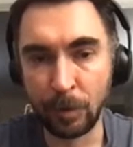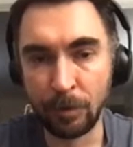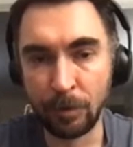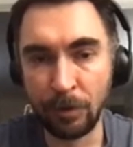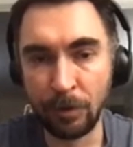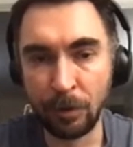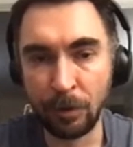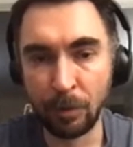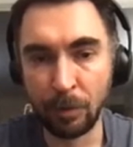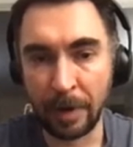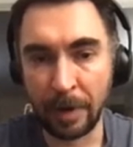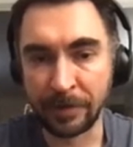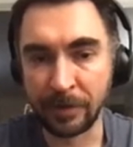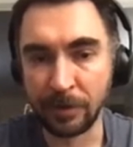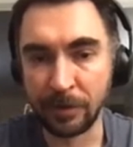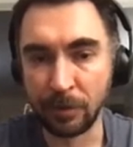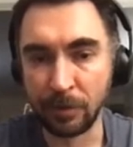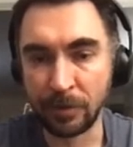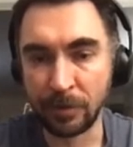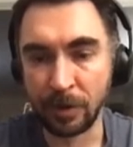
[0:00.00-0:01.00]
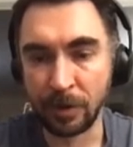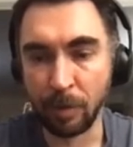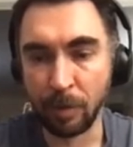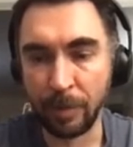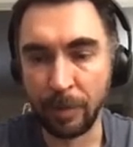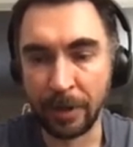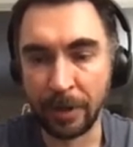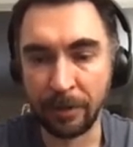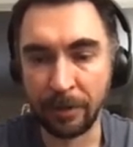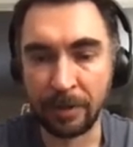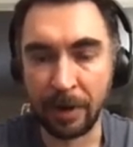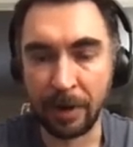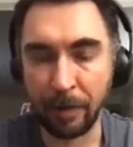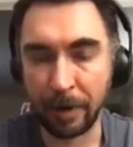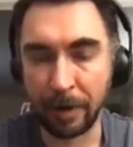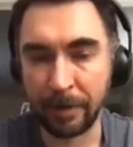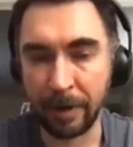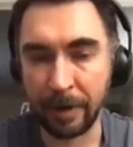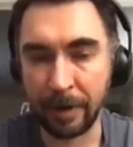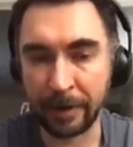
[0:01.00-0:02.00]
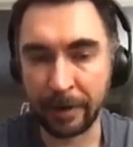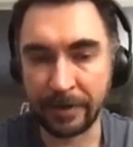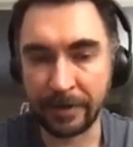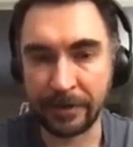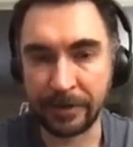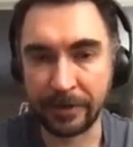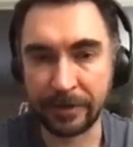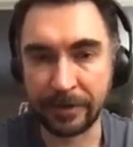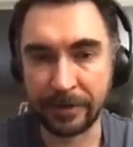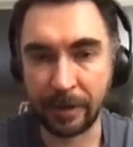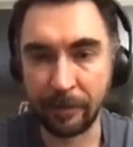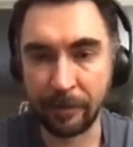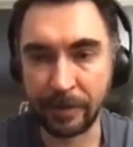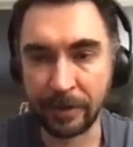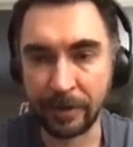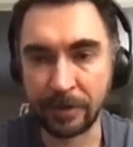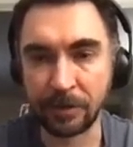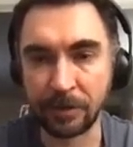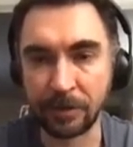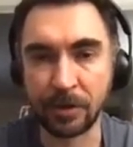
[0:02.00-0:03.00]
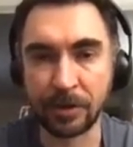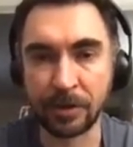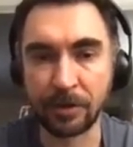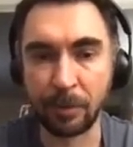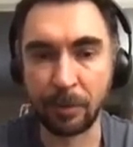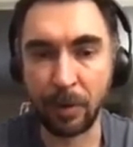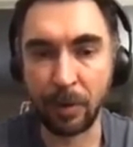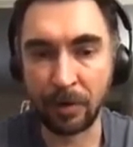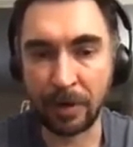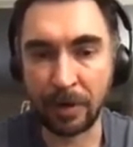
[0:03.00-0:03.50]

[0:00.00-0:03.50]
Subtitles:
You as a user will be directly accessing services such as the Block